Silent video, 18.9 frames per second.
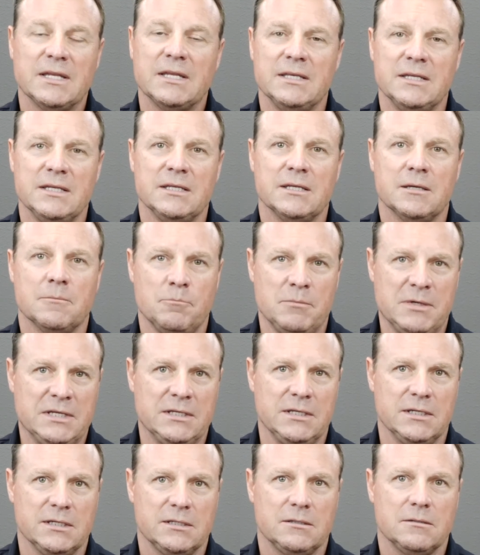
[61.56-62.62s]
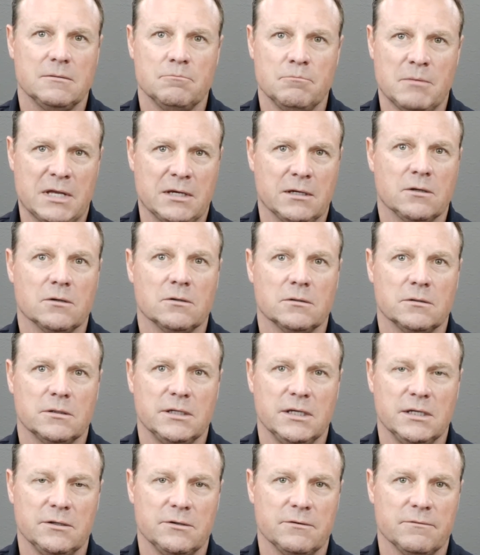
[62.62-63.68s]
they need immediate medical
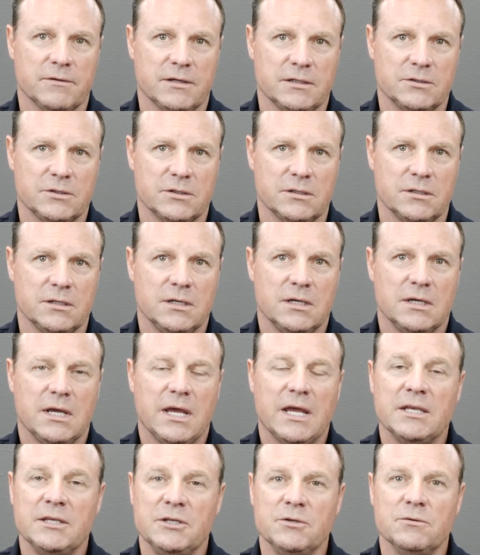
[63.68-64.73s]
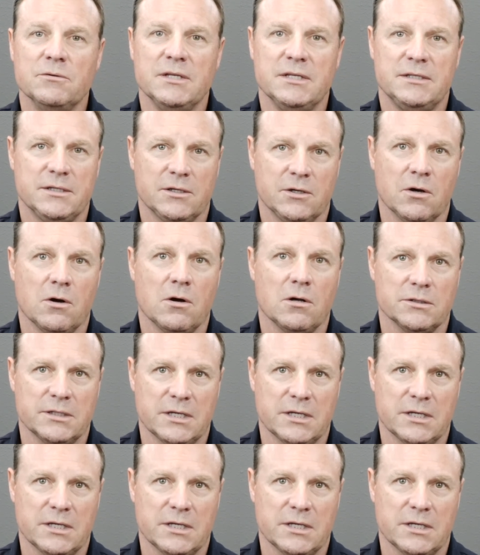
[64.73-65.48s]
intervention and you need to call